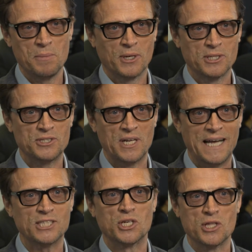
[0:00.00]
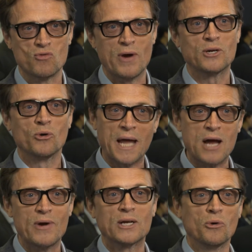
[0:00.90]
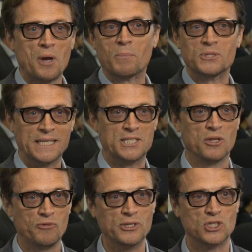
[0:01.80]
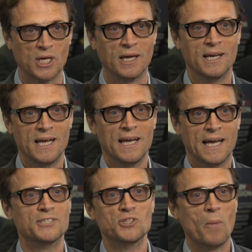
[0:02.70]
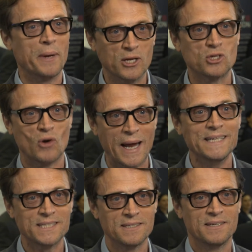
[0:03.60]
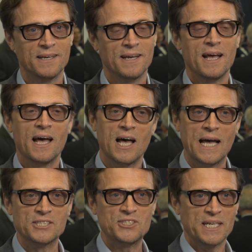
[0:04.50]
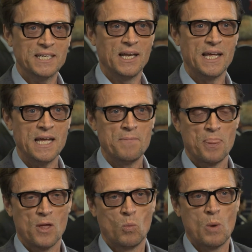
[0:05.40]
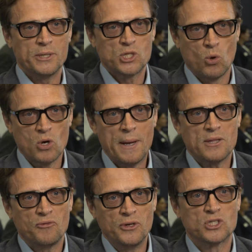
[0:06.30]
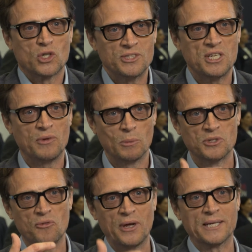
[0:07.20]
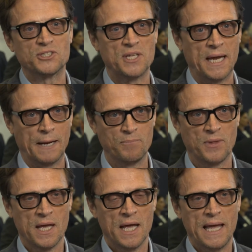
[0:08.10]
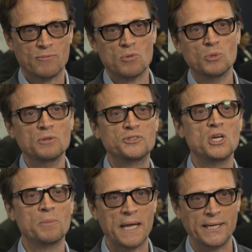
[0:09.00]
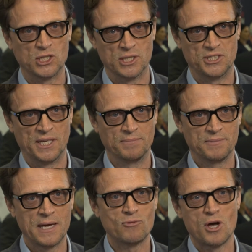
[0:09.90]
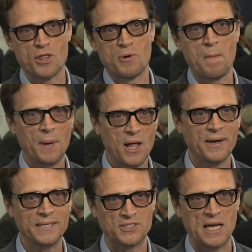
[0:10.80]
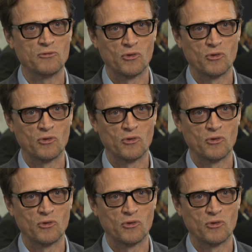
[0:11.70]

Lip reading: because actually our record at predicting the future has not been great. And secondly, when we talk about the future as if it was a fixed thing, it removes human agency. It rather implies that,